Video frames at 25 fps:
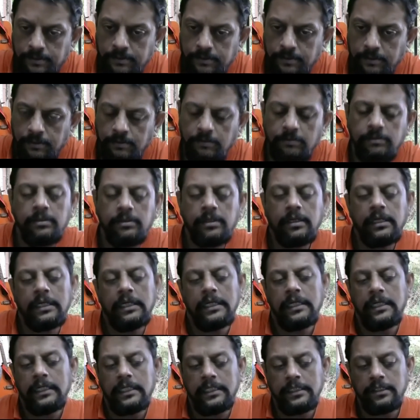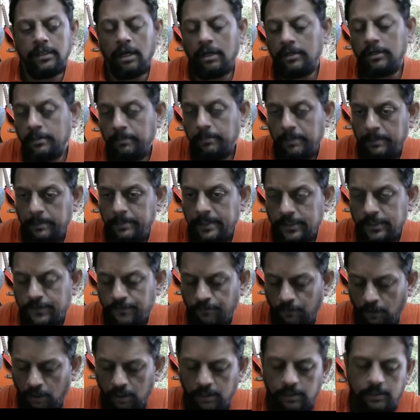You know, not the baby's
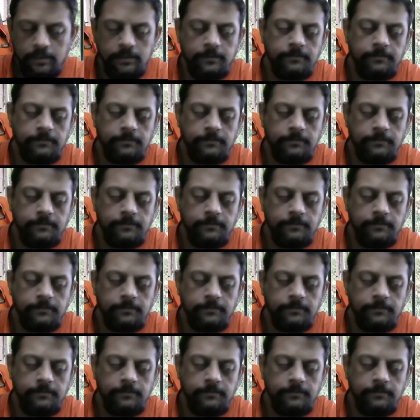fault